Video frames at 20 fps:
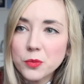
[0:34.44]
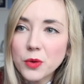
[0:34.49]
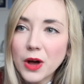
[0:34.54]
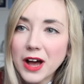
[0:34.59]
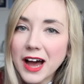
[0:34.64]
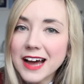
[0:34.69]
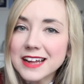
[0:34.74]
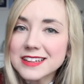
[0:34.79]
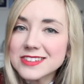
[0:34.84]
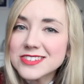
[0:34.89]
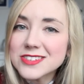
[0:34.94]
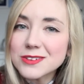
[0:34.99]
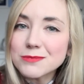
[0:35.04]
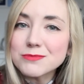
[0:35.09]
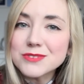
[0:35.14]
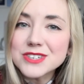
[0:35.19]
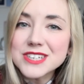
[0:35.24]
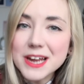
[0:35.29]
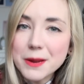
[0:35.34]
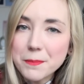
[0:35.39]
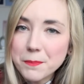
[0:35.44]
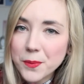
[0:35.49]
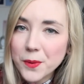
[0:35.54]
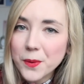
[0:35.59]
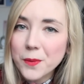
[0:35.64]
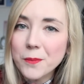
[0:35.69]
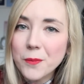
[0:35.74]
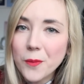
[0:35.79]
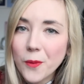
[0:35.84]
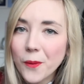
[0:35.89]
had some
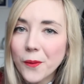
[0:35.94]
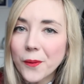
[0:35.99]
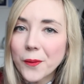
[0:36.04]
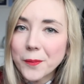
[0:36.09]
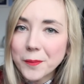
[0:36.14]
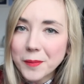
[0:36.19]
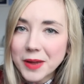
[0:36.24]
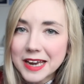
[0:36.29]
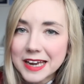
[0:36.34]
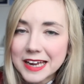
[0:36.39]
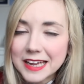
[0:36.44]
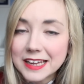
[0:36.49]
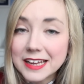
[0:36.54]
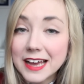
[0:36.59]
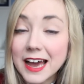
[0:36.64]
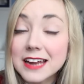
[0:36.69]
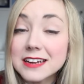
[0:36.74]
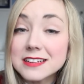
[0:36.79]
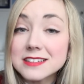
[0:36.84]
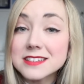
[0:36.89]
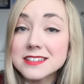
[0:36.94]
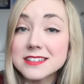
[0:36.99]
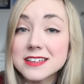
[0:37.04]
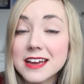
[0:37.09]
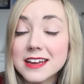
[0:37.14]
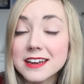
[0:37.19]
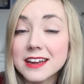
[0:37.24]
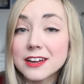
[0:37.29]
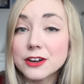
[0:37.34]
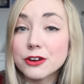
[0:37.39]
deeper moral meaning, and
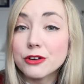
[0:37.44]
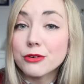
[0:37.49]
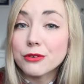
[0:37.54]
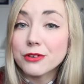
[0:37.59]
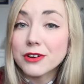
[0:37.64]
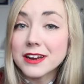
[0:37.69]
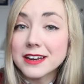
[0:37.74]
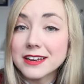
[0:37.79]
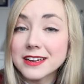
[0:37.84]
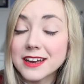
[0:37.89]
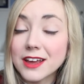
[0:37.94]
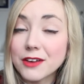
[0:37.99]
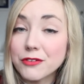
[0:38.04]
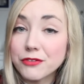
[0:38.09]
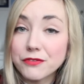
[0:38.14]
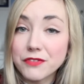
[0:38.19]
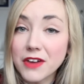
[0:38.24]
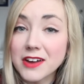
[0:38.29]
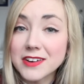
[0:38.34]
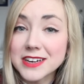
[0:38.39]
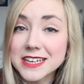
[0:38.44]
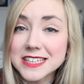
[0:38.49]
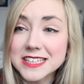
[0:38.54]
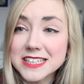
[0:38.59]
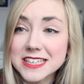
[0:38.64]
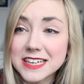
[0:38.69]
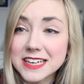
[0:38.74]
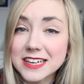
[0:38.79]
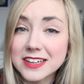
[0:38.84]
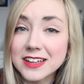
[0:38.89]
instead had created a fairy
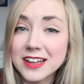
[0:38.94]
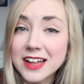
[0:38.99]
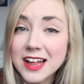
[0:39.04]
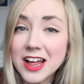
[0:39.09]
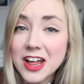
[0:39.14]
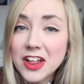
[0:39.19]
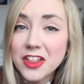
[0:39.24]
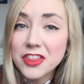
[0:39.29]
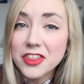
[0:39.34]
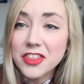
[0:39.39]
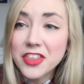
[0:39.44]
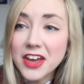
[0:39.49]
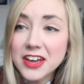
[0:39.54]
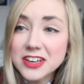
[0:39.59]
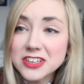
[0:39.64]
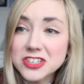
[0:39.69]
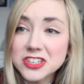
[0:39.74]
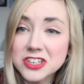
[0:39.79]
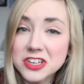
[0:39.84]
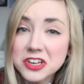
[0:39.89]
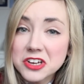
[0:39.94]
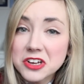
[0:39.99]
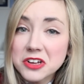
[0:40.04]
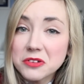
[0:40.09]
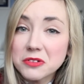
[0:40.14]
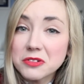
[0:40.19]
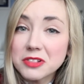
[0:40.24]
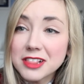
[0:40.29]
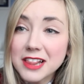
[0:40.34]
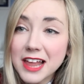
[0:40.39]
tale that
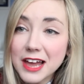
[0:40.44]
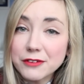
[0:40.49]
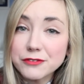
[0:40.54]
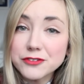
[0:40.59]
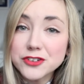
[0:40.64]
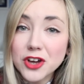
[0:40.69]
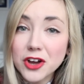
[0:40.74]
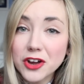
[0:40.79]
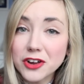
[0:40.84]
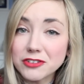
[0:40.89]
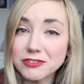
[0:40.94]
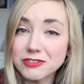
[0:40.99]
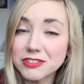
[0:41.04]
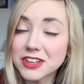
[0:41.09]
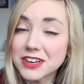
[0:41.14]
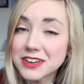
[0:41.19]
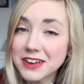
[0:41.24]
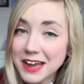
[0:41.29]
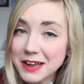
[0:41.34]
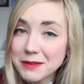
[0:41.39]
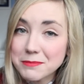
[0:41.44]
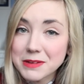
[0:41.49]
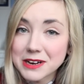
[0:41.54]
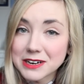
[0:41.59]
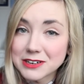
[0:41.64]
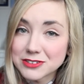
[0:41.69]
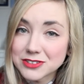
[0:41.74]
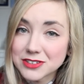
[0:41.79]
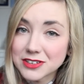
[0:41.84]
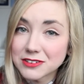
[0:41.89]
left out the
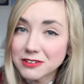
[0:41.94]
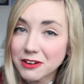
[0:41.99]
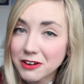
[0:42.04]
nightmares and